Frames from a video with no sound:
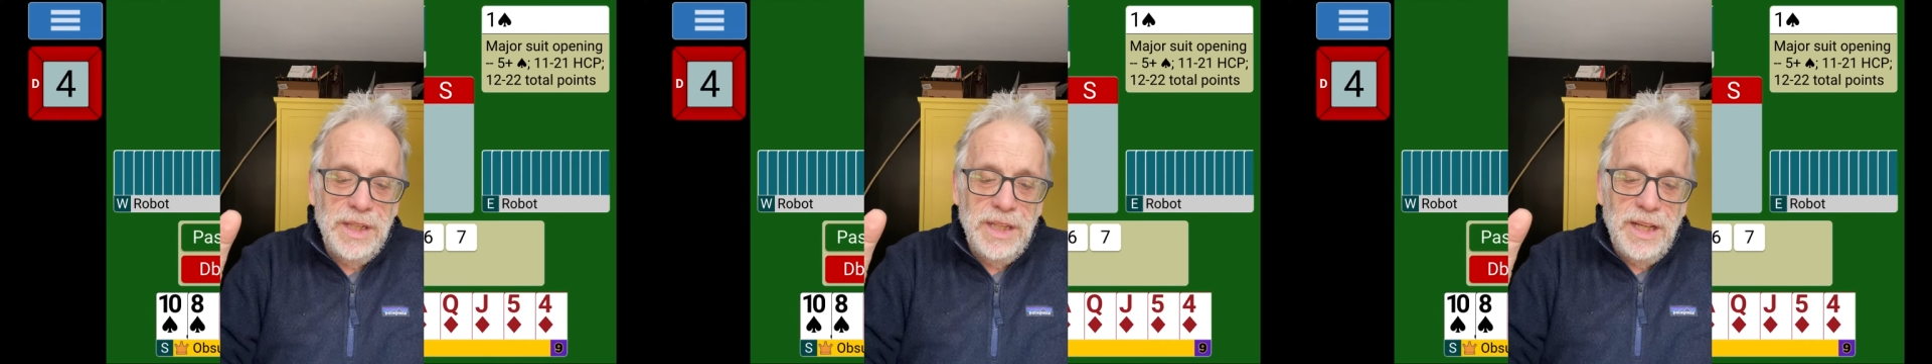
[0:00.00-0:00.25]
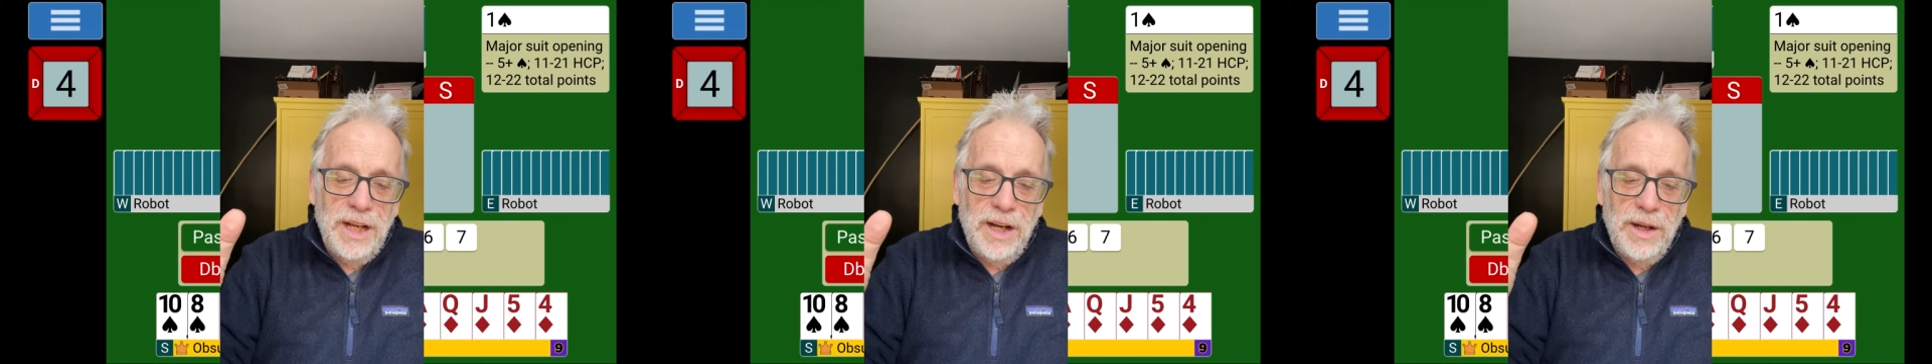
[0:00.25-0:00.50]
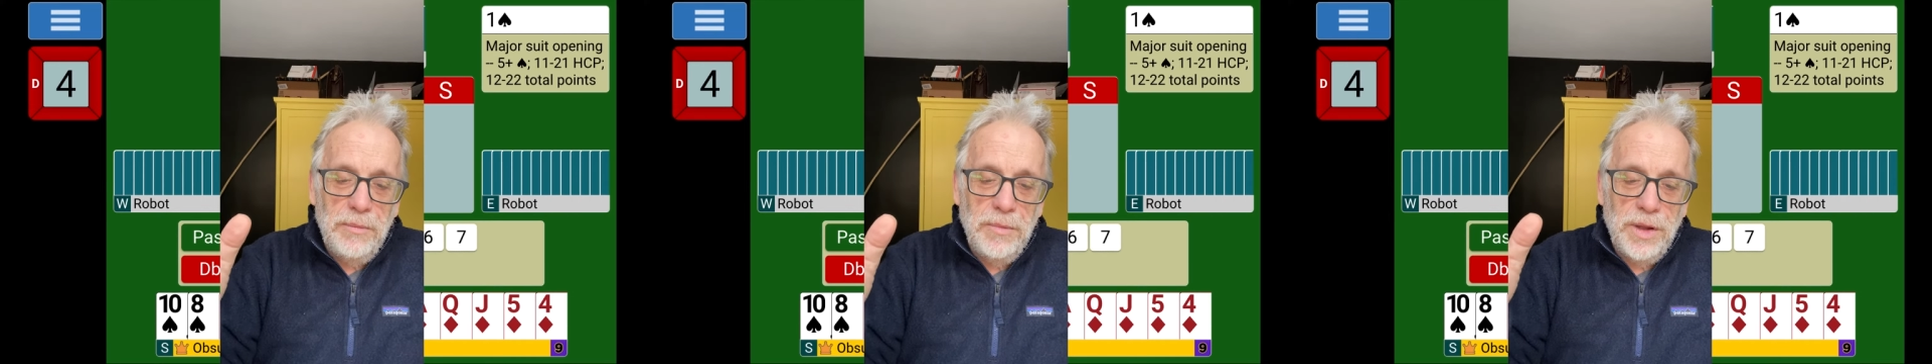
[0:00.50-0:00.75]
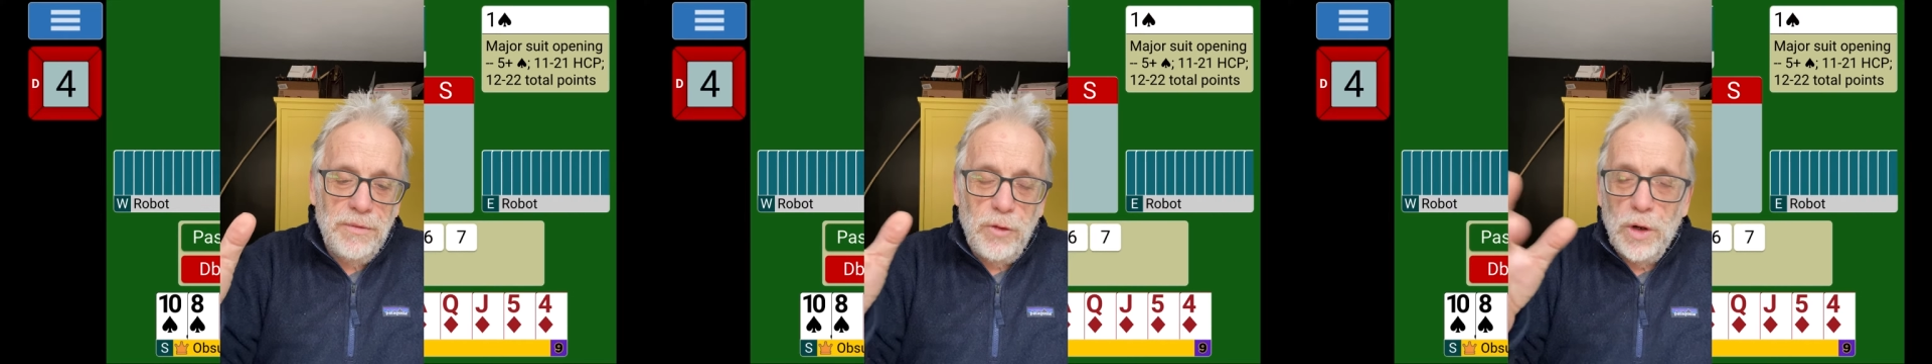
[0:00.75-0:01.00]

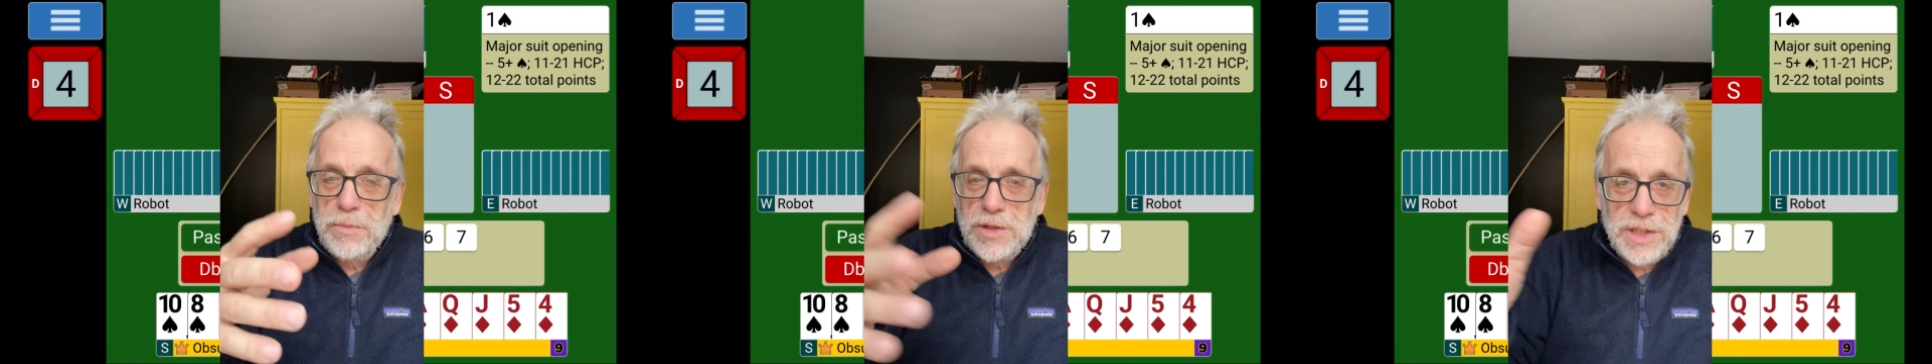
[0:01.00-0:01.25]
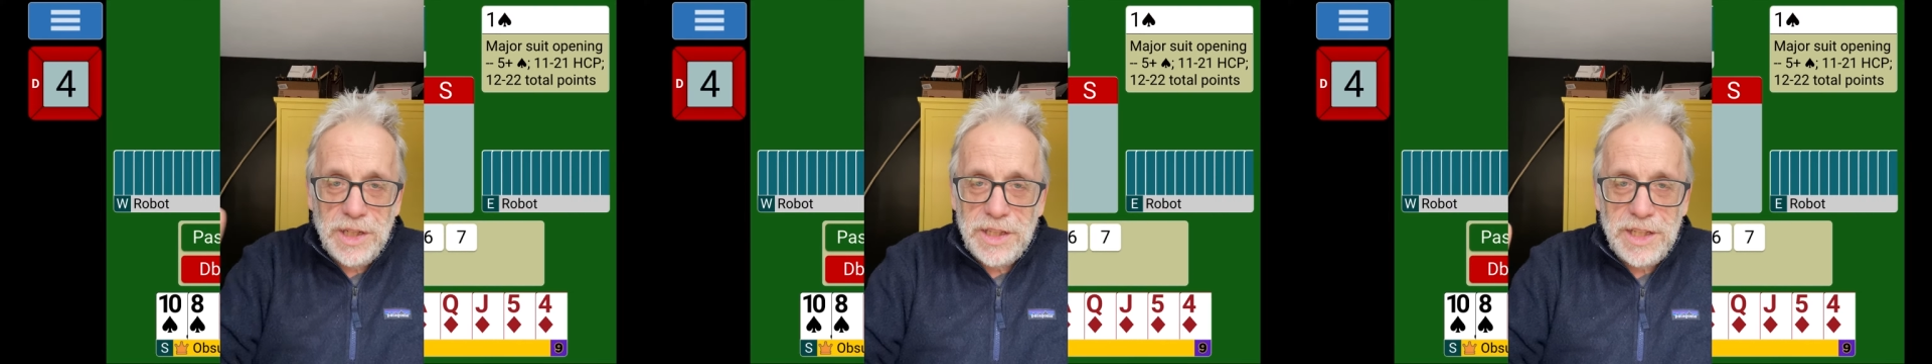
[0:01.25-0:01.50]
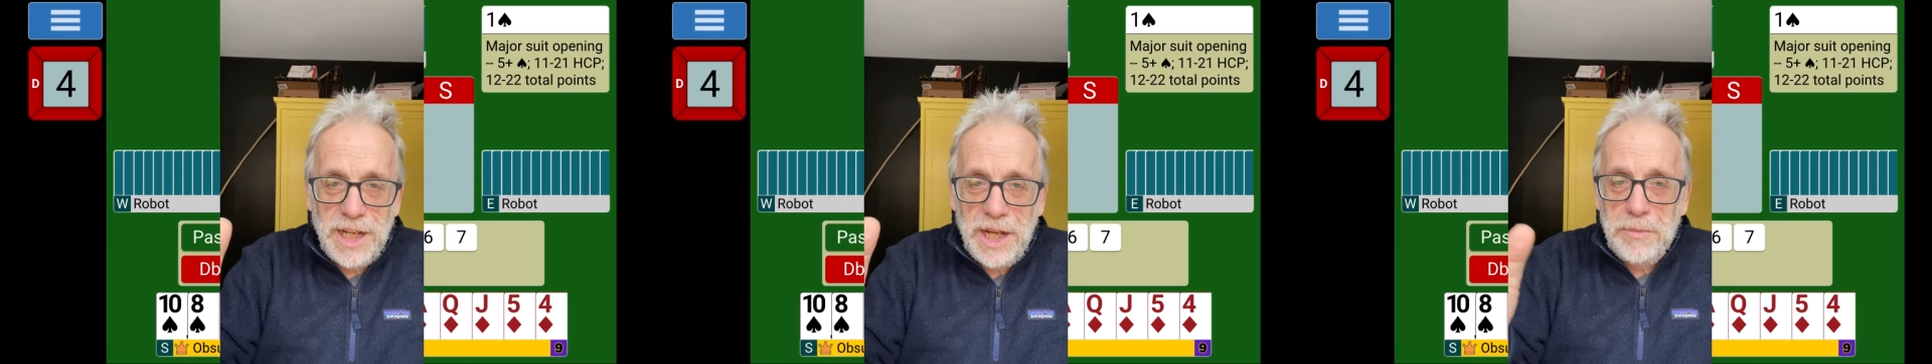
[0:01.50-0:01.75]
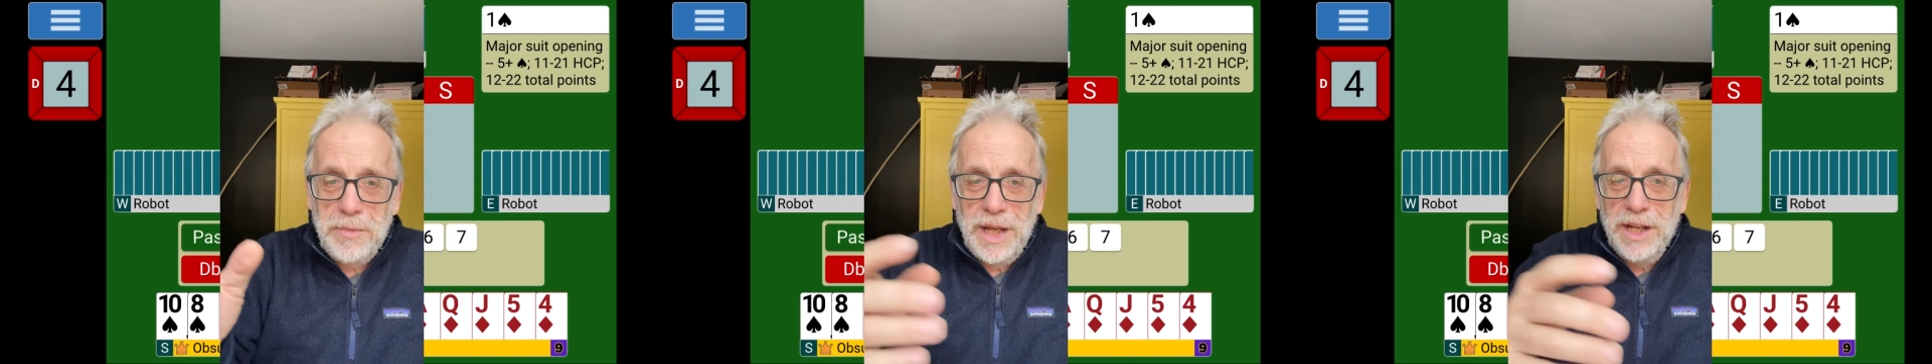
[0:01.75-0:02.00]
40% um, of the
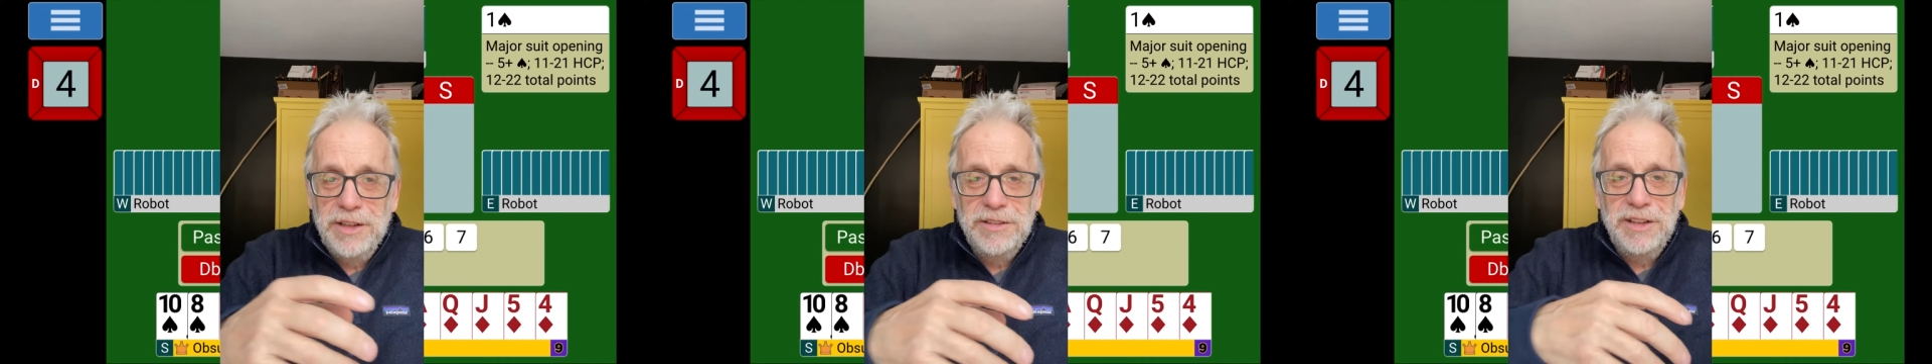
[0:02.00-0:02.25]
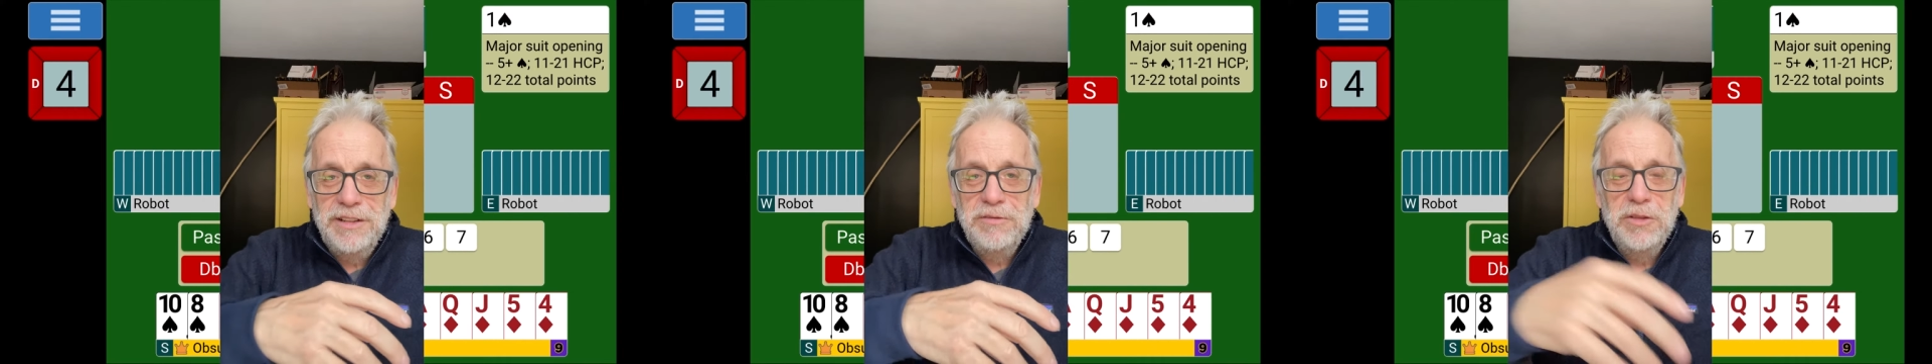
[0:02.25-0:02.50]
time and